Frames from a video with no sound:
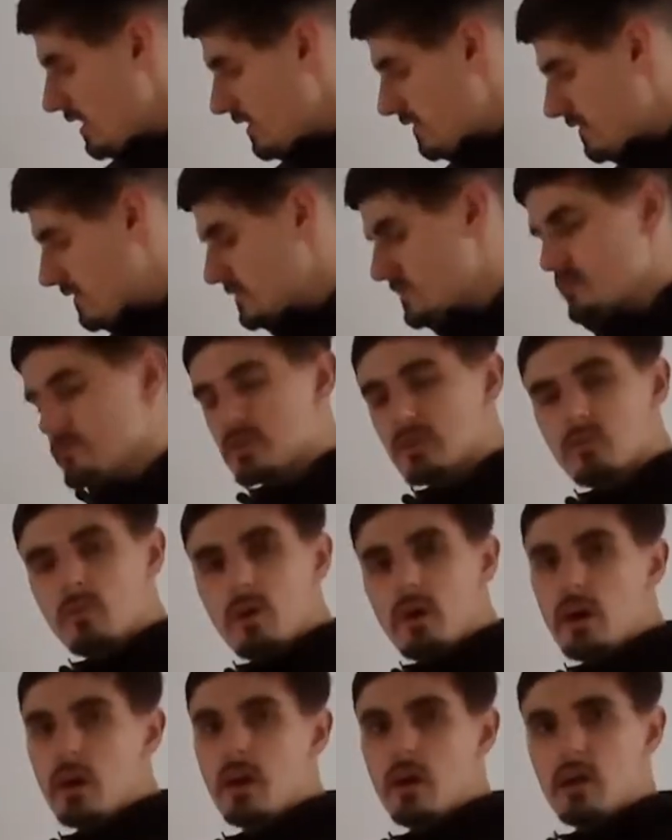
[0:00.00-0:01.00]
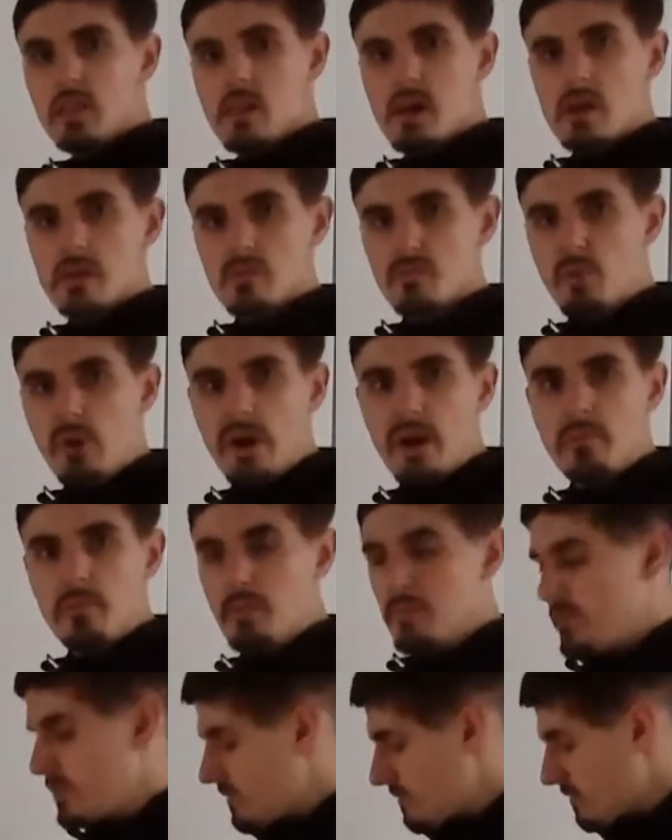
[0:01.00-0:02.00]
it doesn't require a lot of
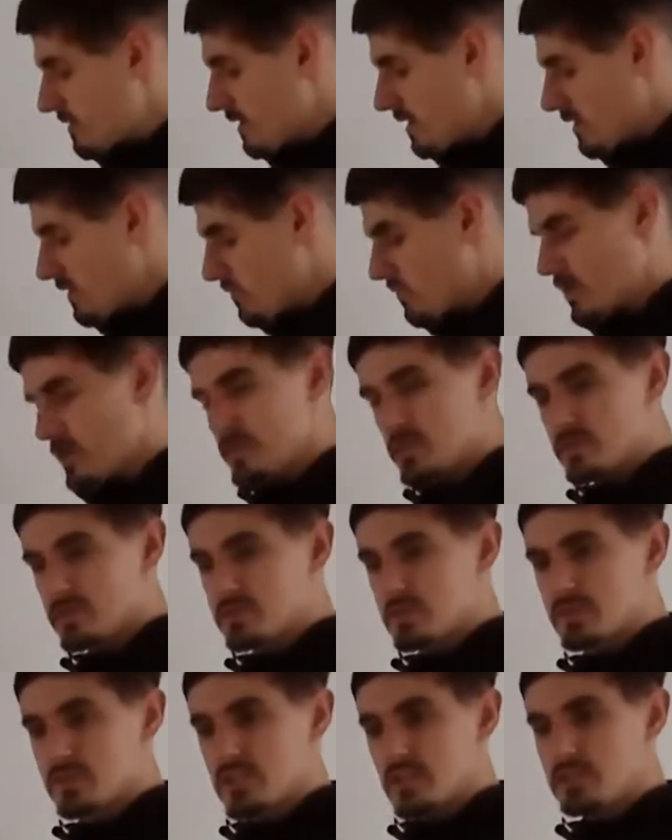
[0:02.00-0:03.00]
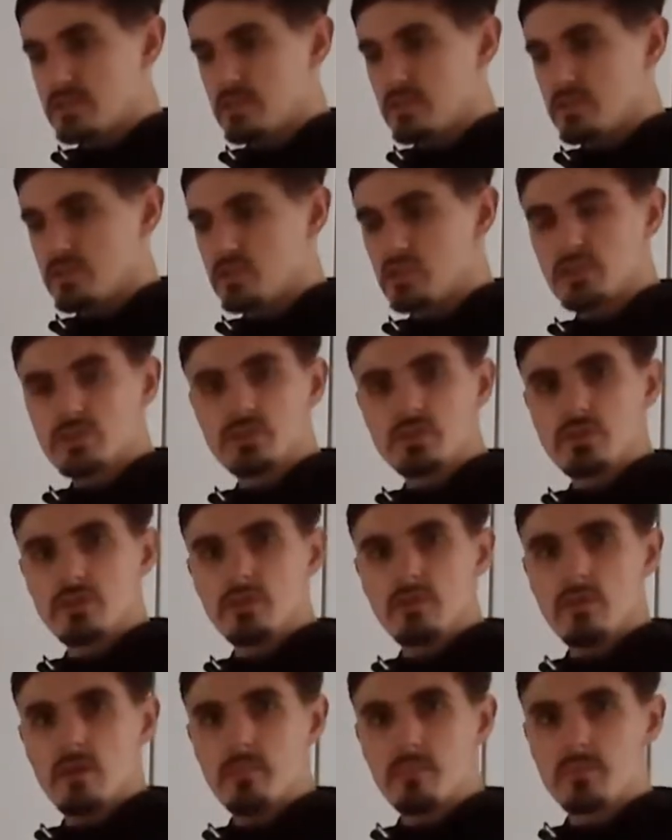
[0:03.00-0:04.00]
prep. What they're suggesting is just do
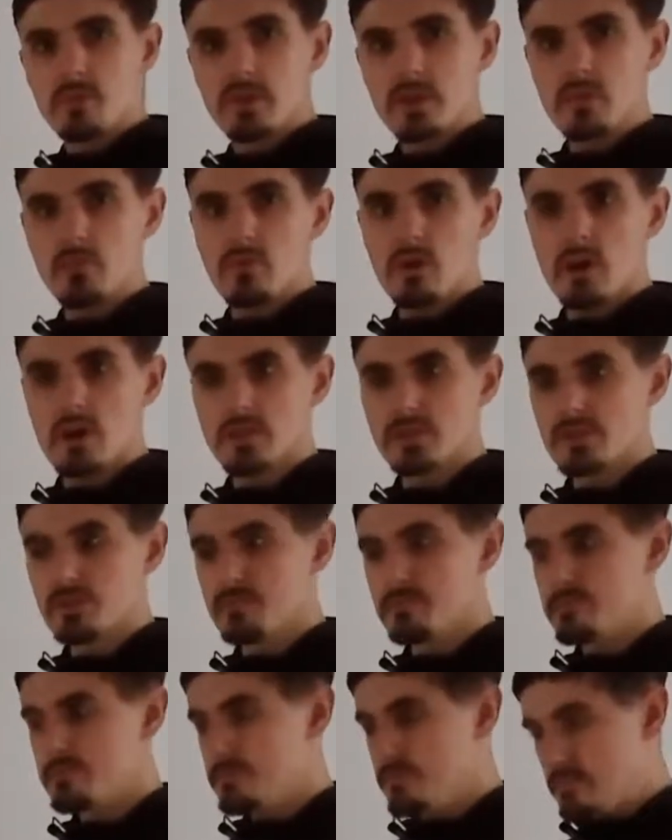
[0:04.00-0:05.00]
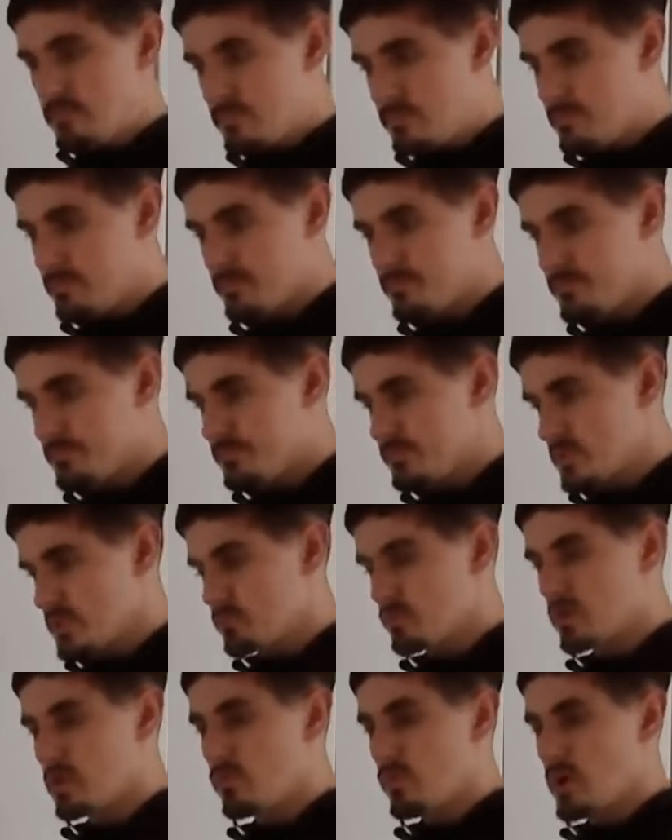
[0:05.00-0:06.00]
a pre-wash.
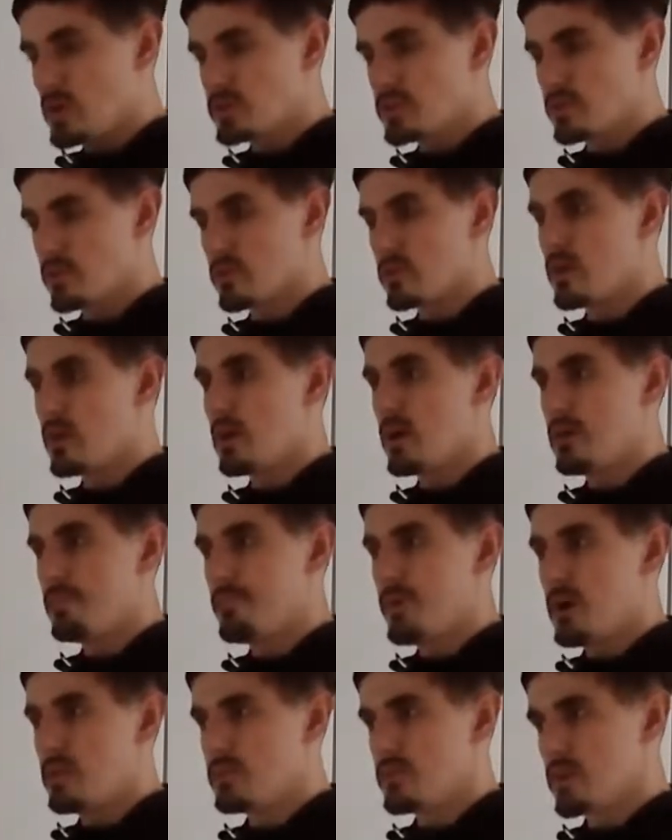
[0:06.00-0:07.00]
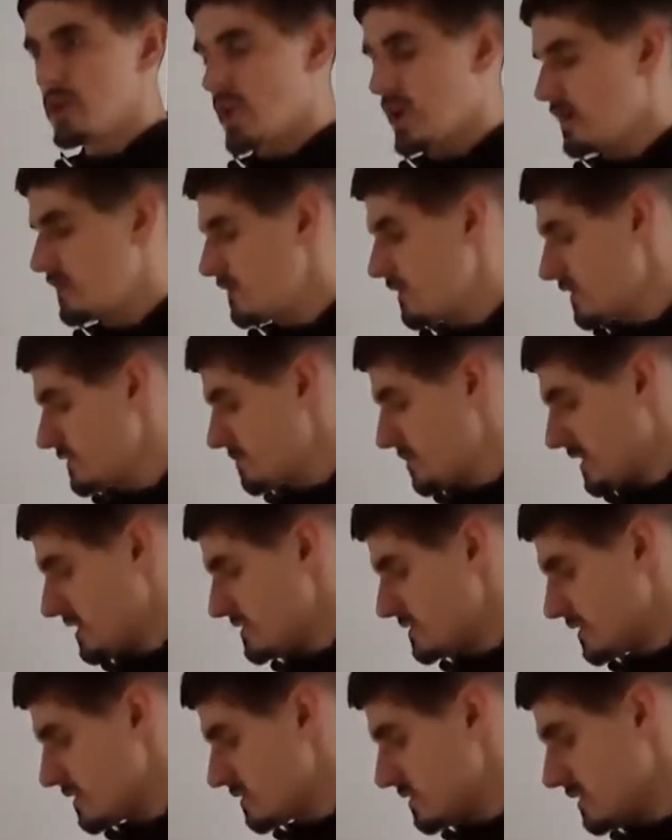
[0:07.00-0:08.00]
Just pre-wash your undercarriage
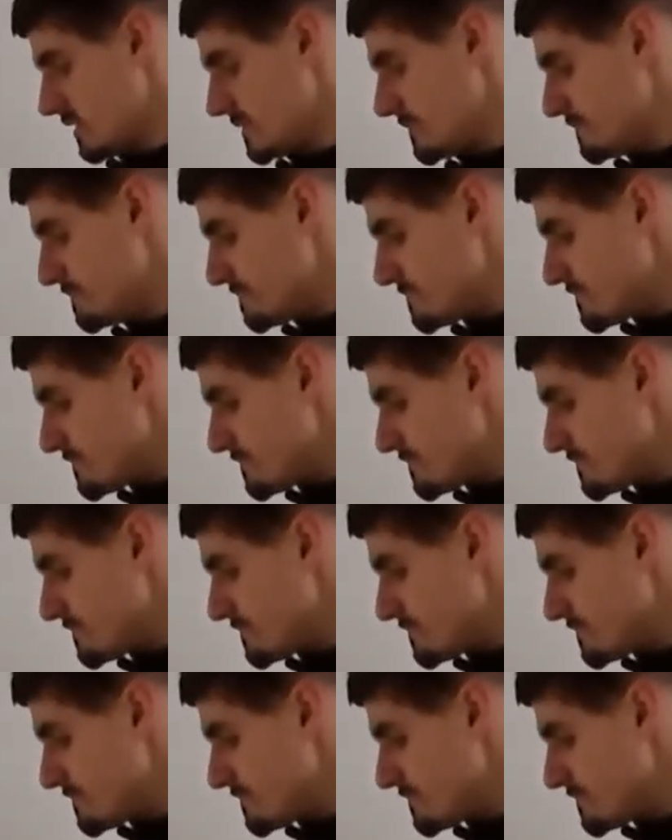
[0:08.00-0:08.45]
basically